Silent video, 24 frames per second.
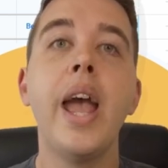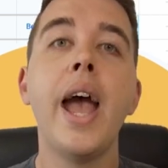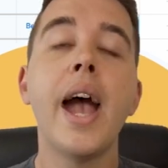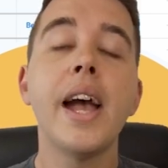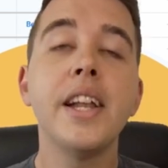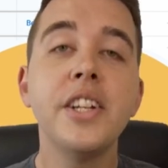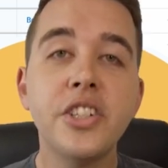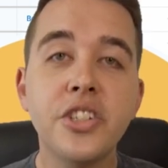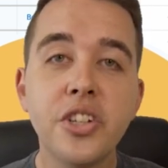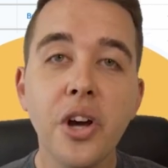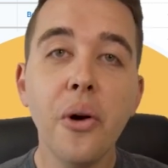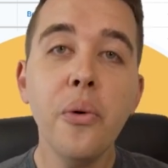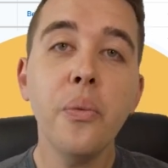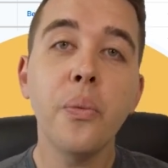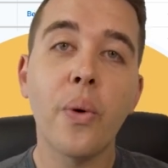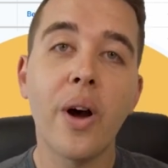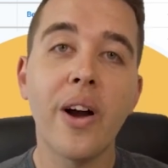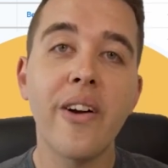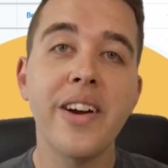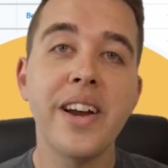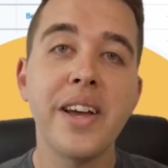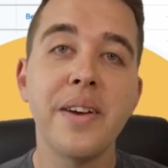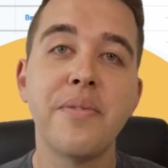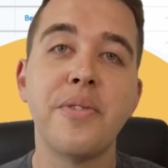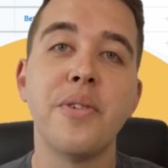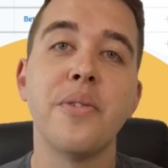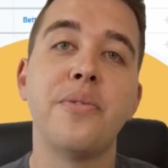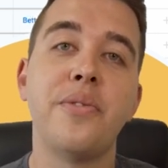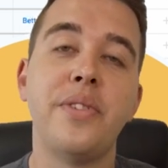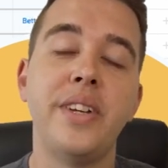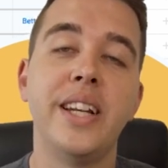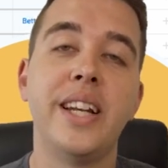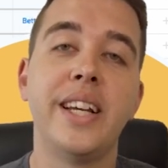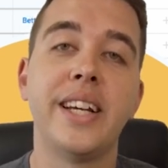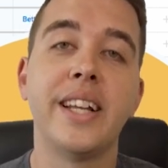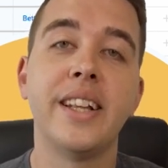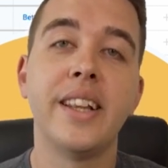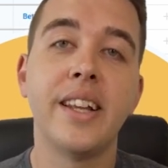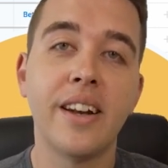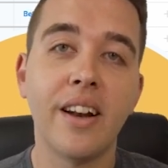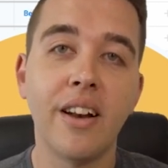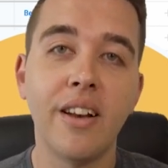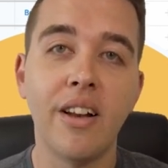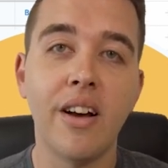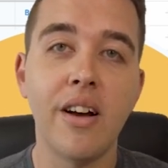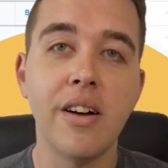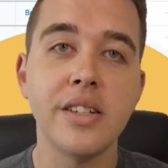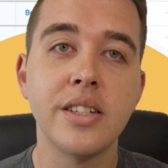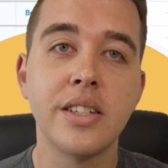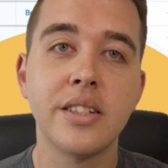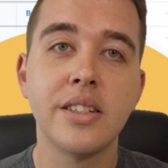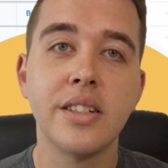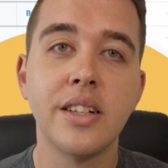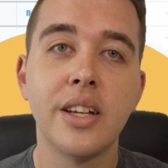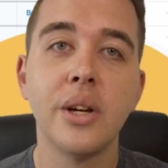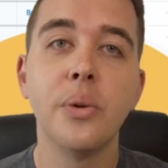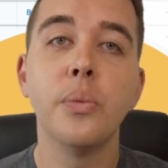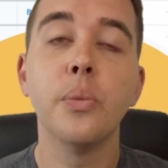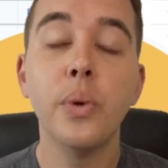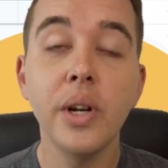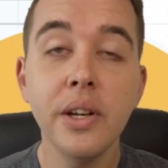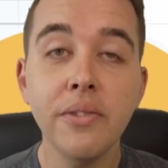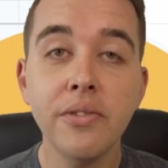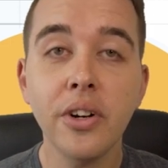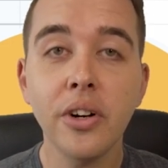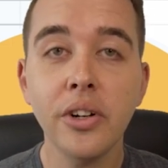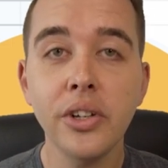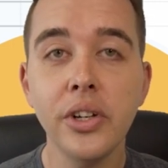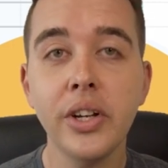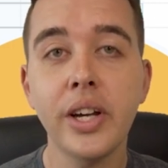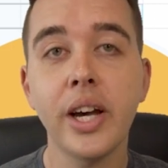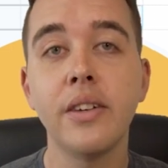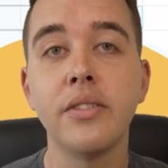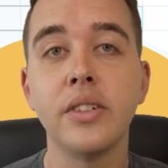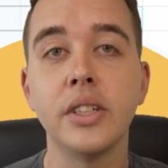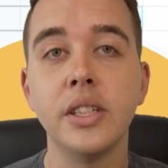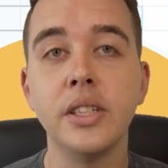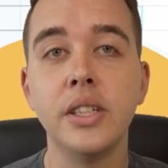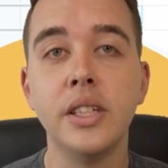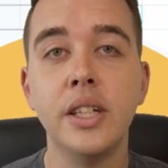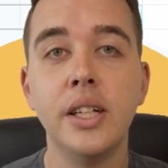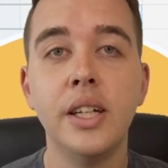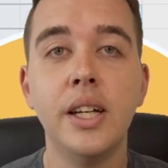And don't worry if you're feeling a little lost, we've got you covered.